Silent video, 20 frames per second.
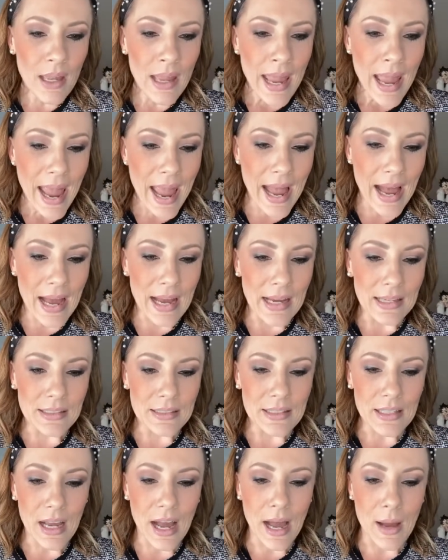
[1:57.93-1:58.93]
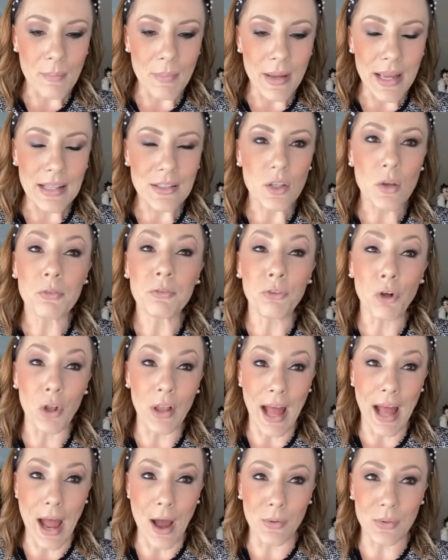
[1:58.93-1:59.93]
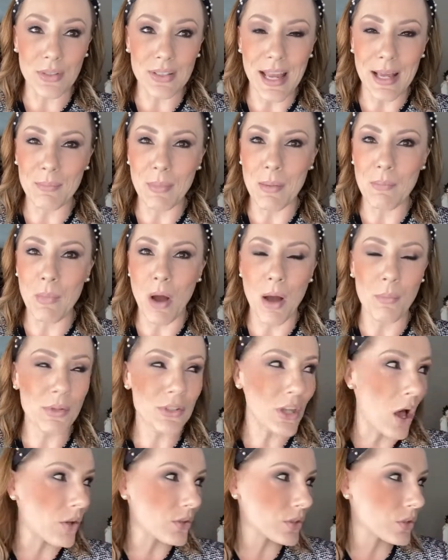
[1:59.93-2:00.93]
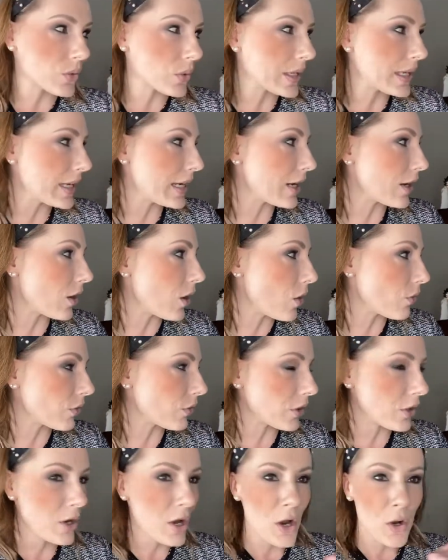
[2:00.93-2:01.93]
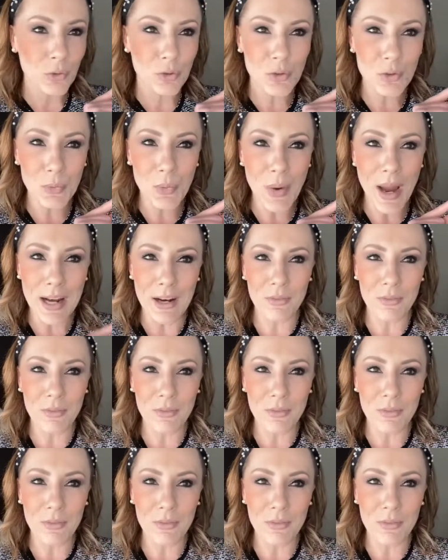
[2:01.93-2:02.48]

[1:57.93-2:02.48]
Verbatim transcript: And um, it's a full house. And my mom is also here over, just right over